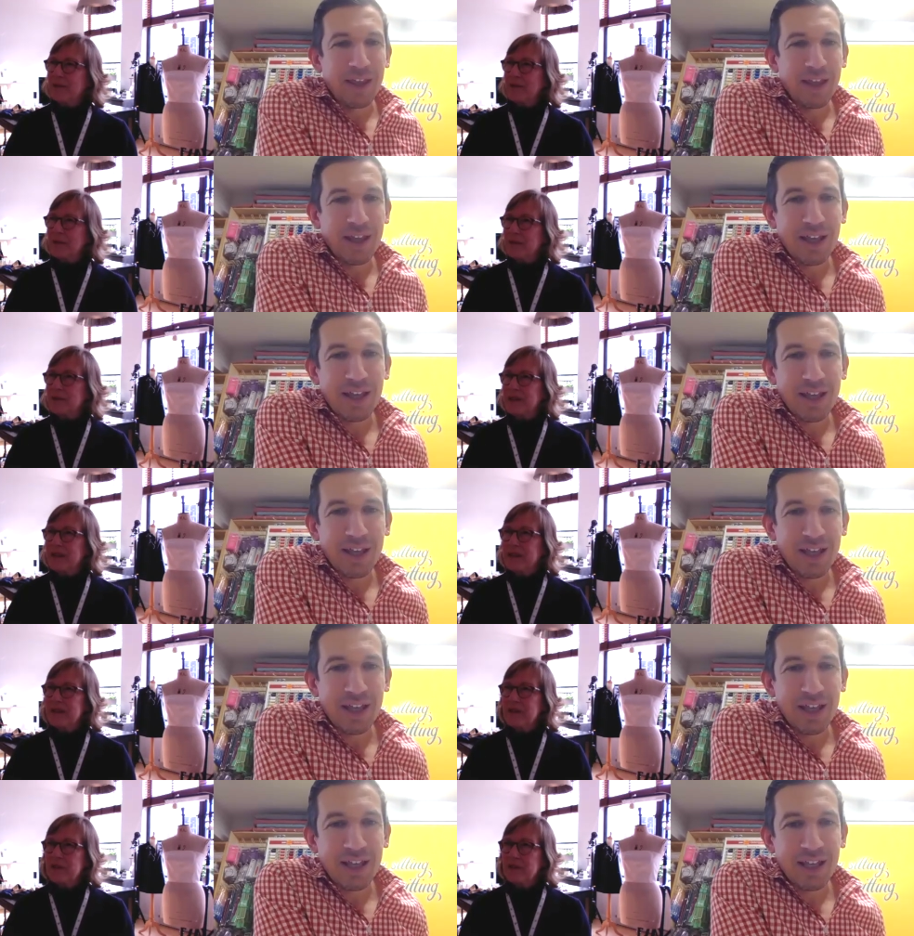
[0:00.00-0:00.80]
Speaker 1: know, it's
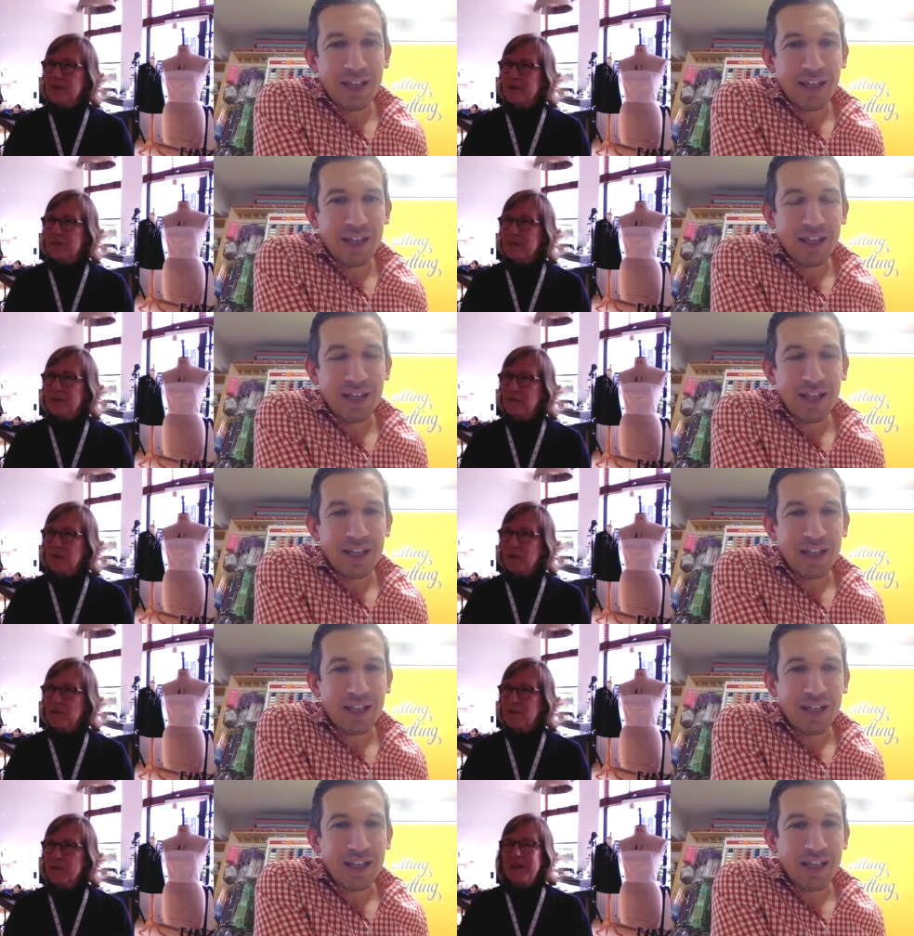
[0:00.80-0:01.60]
easier to work
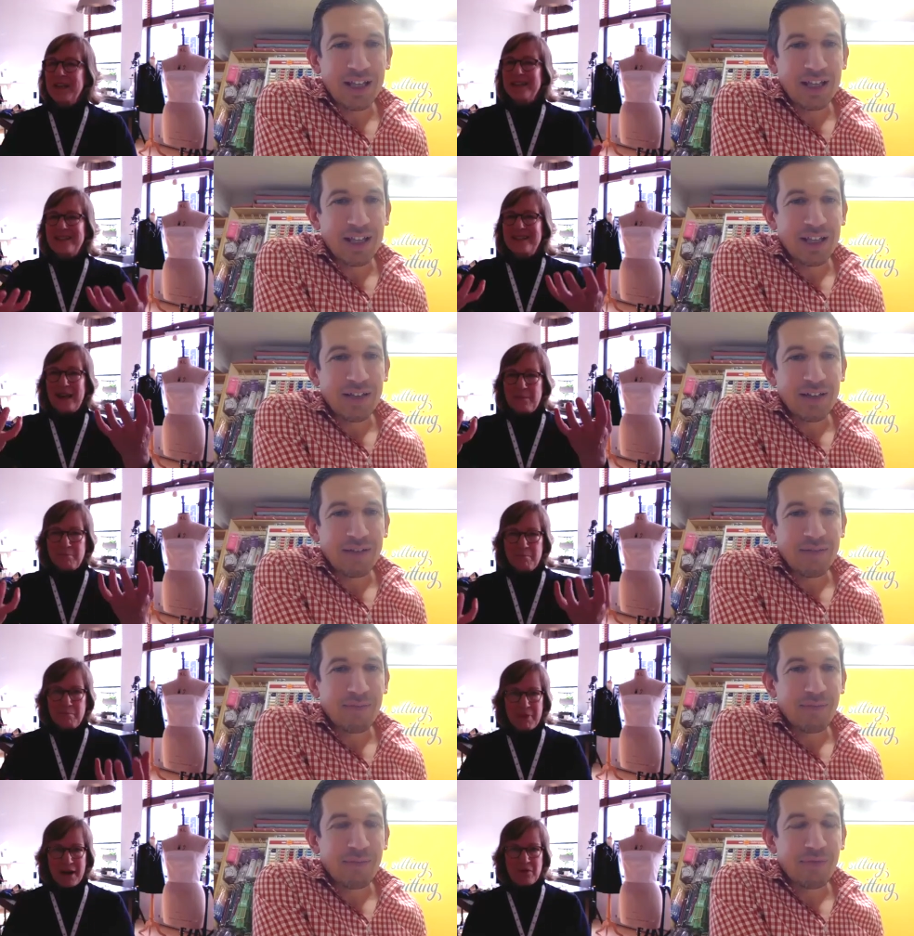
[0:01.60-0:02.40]
with, but it's that
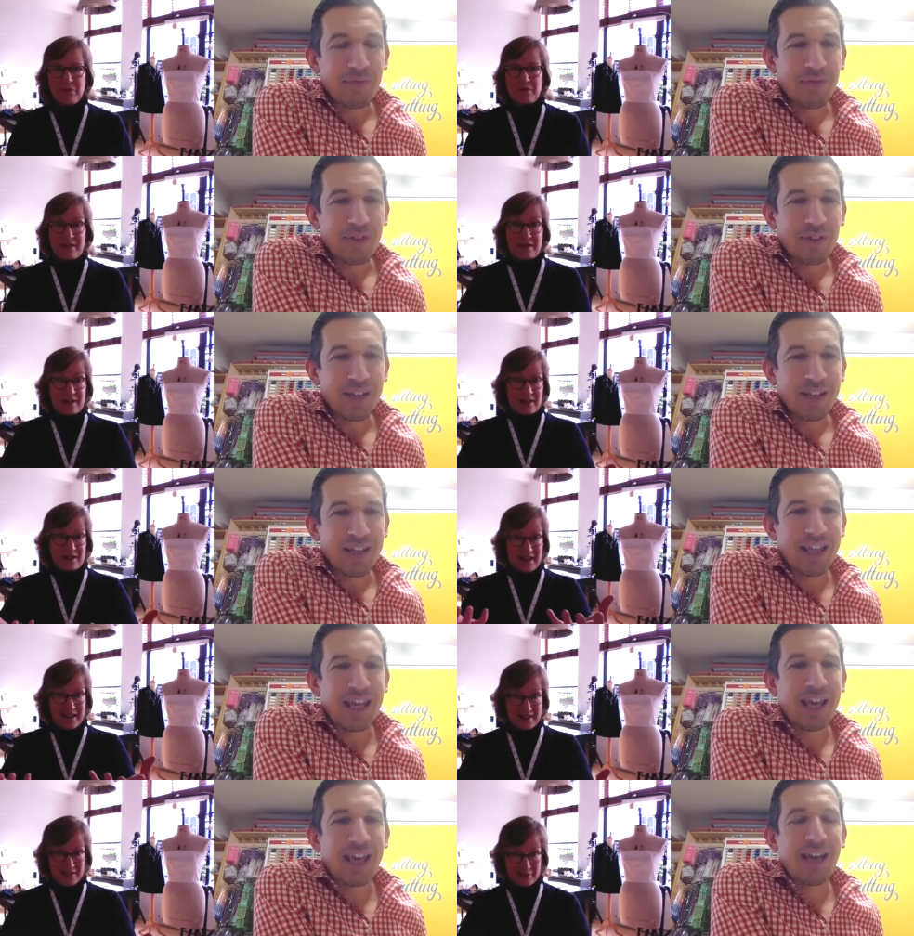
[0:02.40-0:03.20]
bounce that it
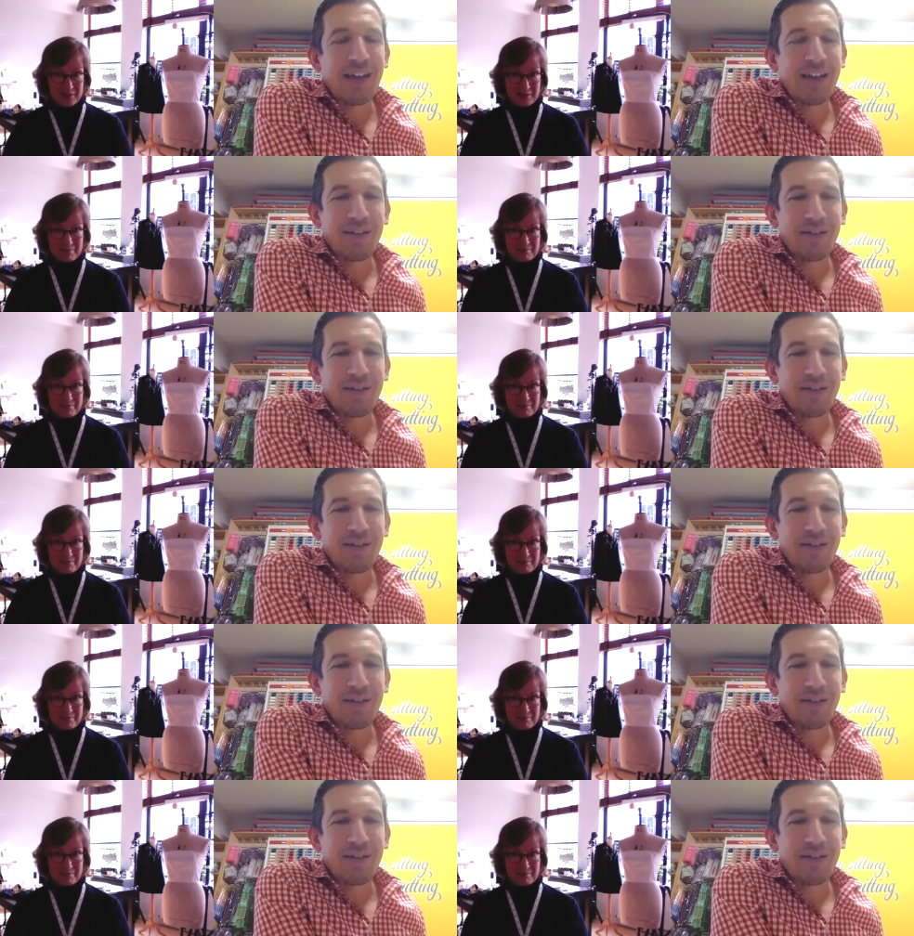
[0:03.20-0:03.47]
has. Yeah.